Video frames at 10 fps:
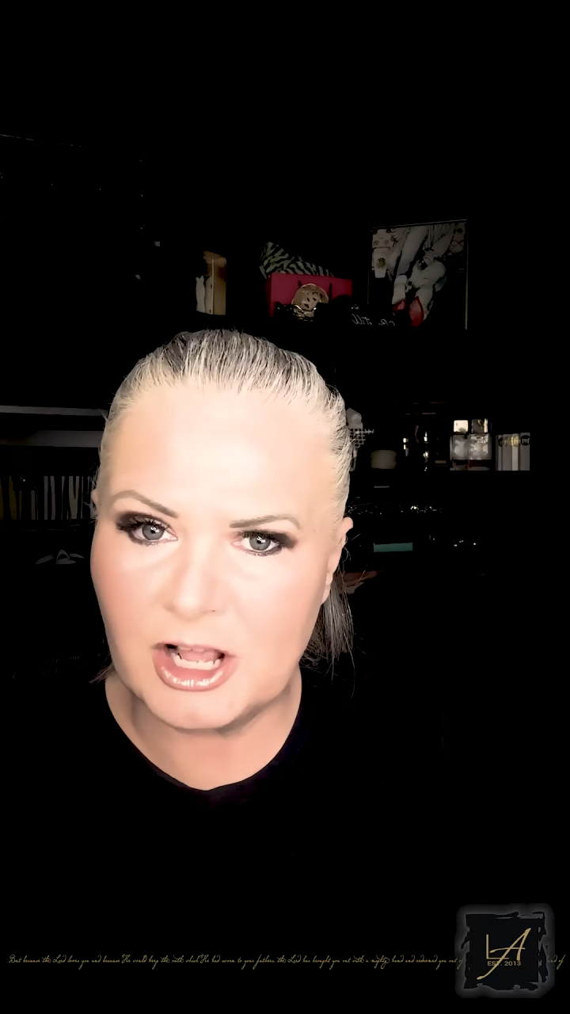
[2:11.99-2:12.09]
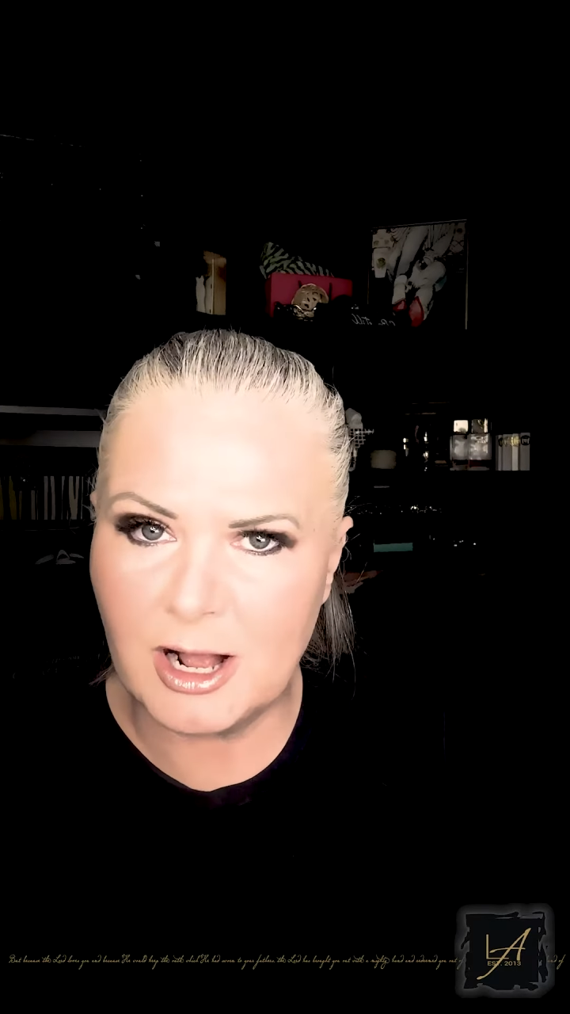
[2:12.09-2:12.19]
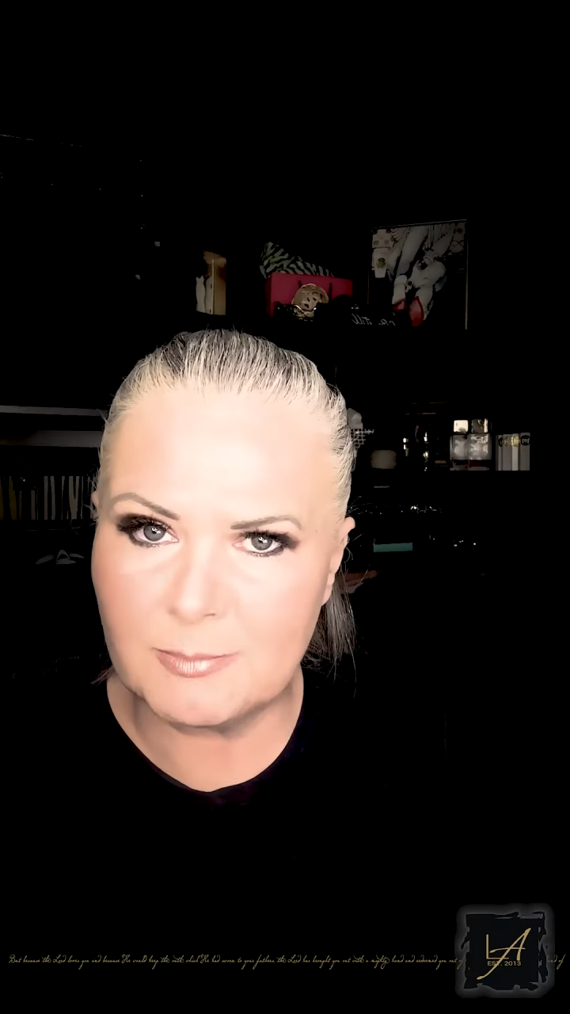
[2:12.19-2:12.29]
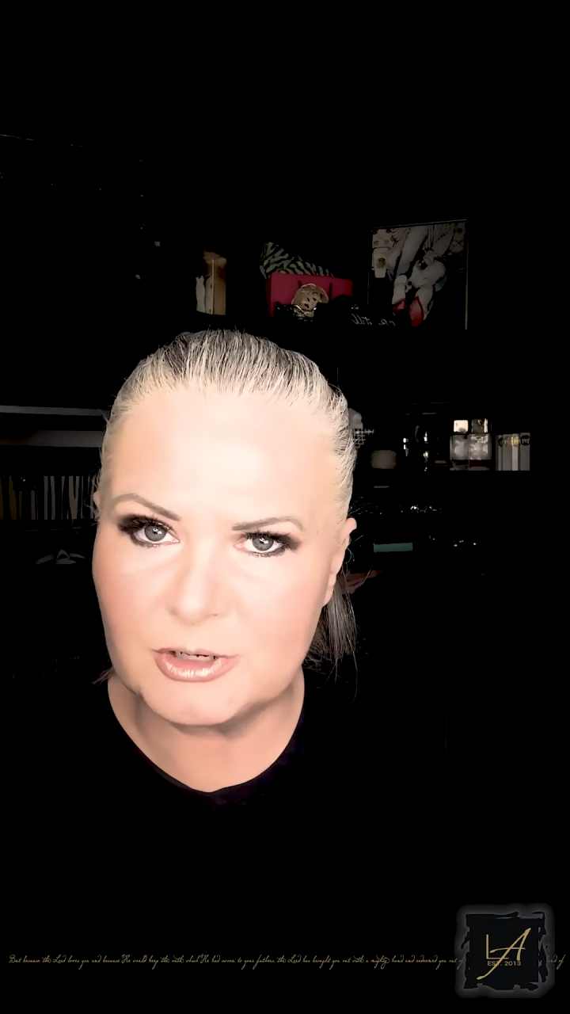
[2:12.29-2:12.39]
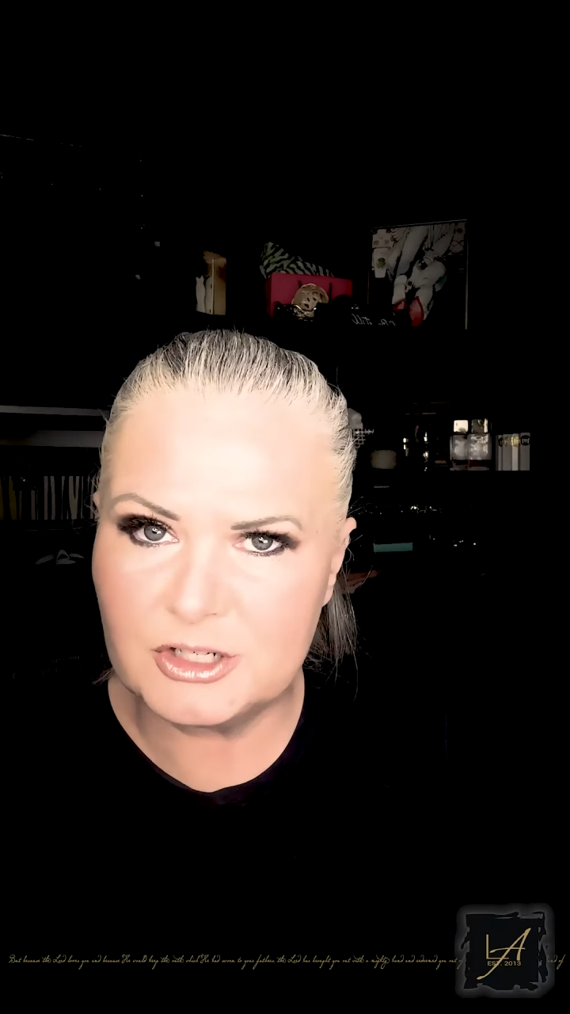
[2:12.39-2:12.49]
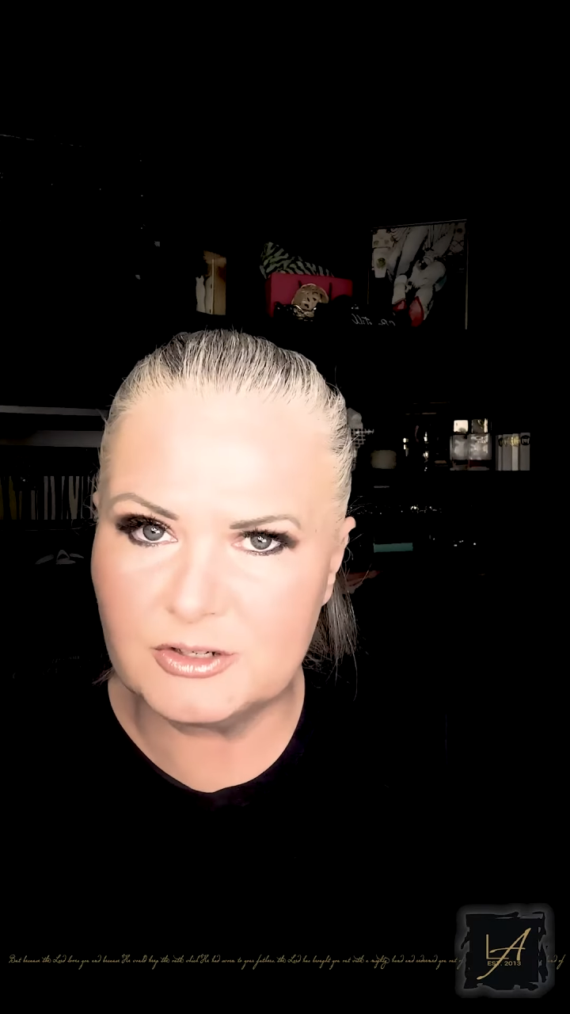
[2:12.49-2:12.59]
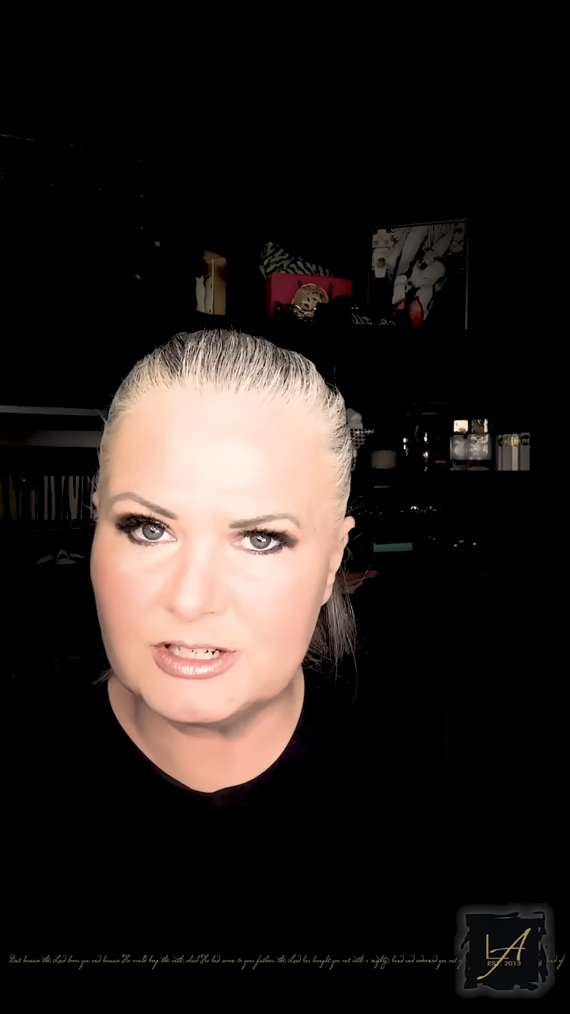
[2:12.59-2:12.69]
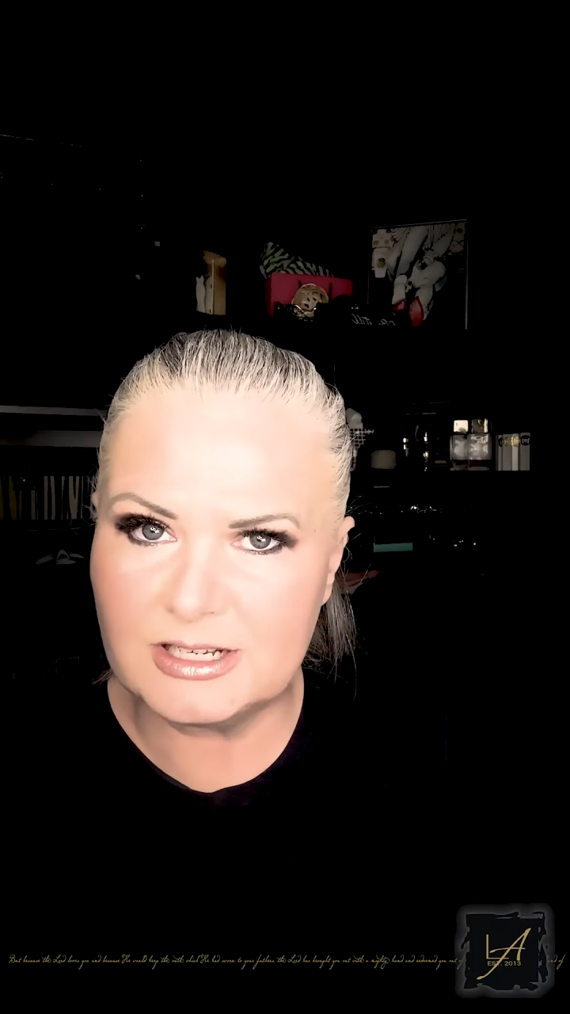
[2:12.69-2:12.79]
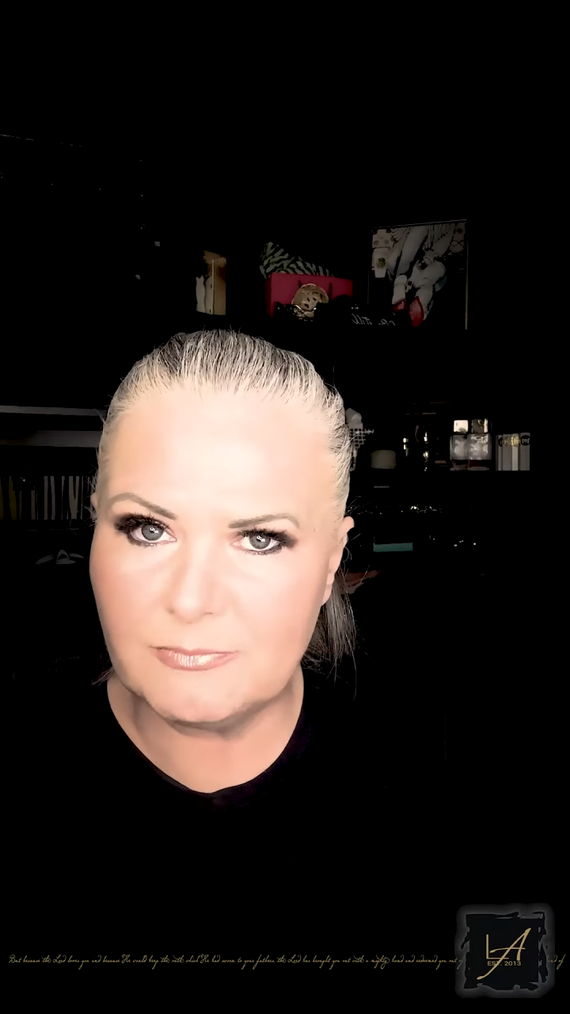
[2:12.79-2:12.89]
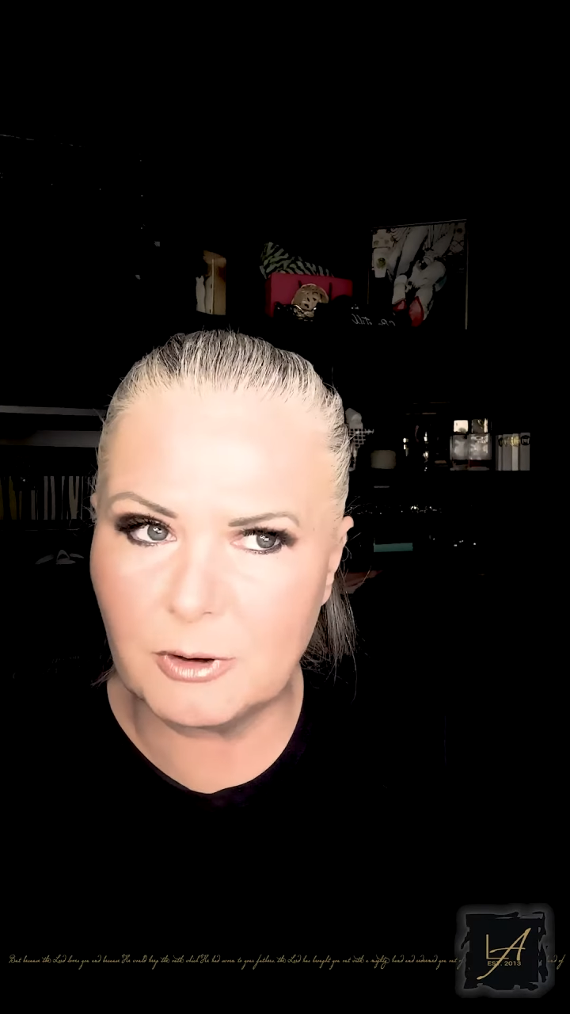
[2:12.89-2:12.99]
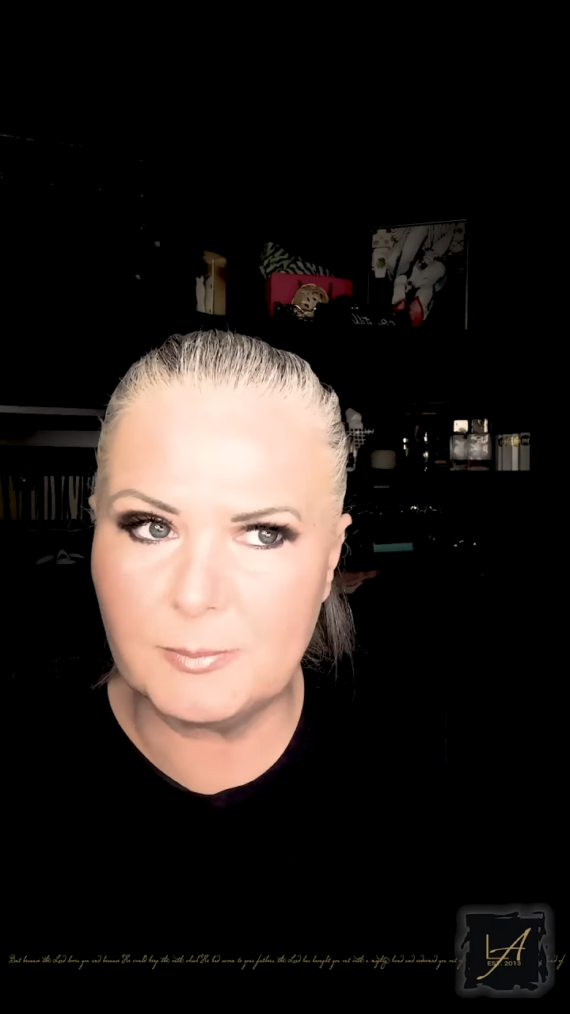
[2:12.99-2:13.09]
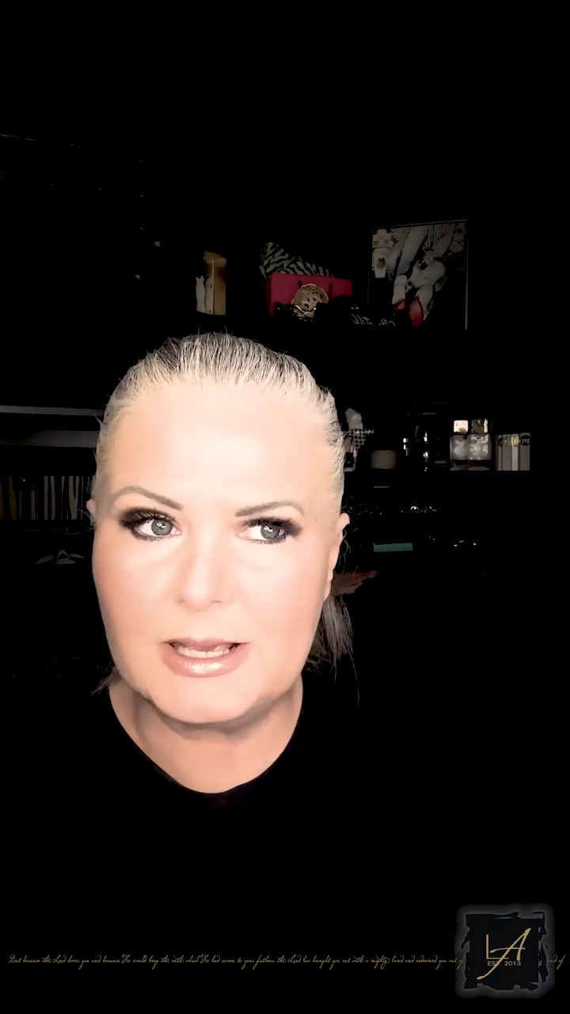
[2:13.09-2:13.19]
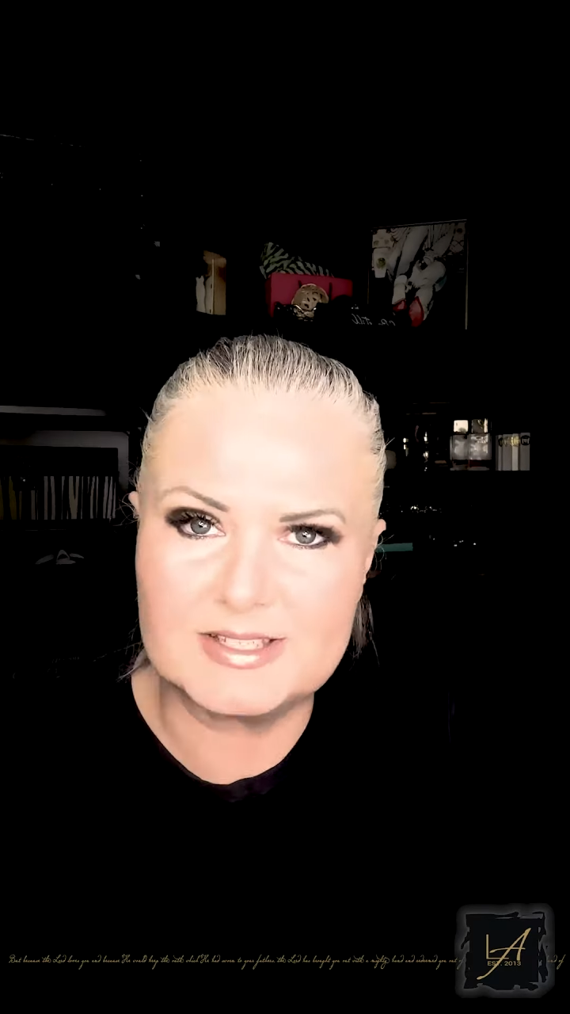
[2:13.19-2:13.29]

opportunity for me.